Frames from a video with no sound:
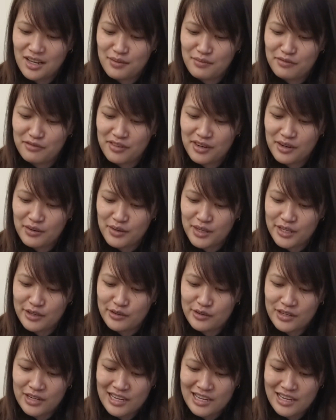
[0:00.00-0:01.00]
I'm very
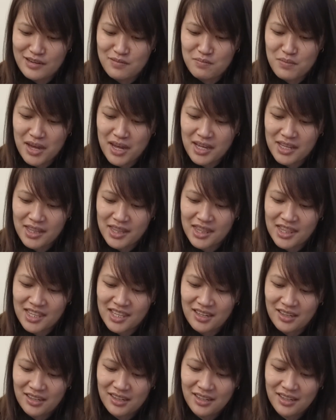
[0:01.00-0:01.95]
good in math.